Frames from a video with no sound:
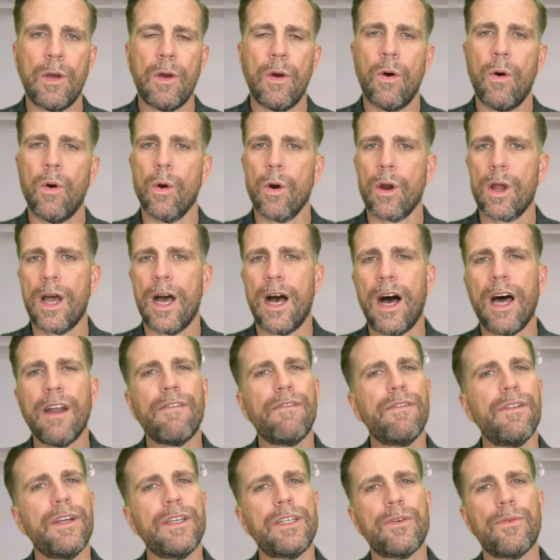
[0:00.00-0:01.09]
or
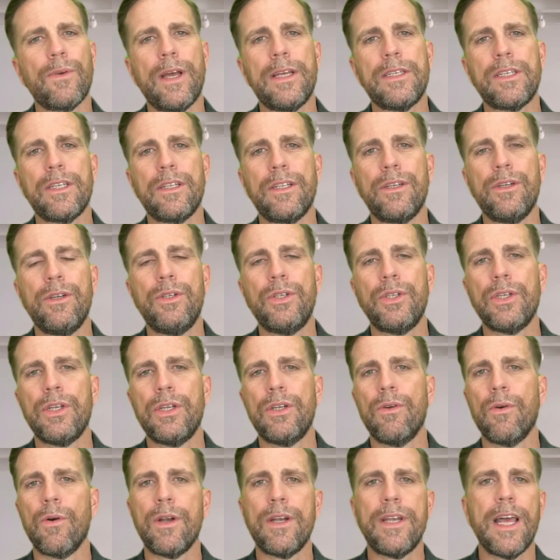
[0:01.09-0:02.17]
conflict resolution
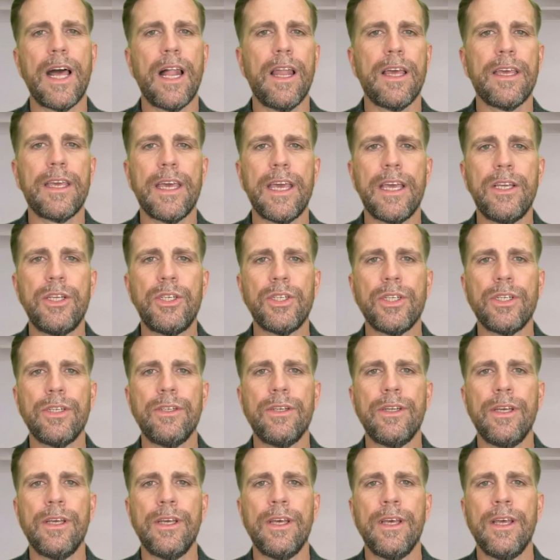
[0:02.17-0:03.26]
or delegation.
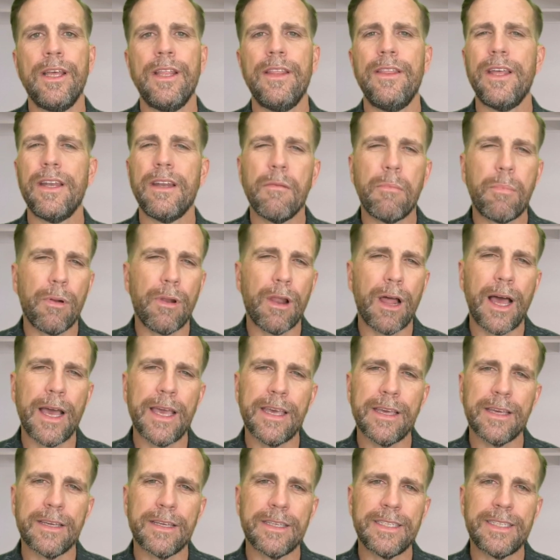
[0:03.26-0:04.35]
Then apply
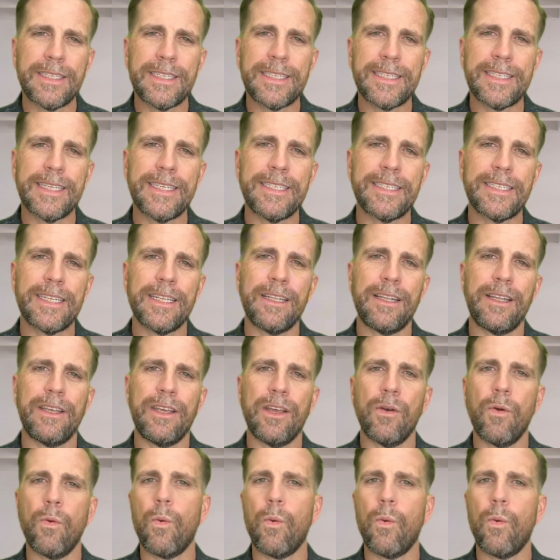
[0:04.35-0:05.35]
it consistently and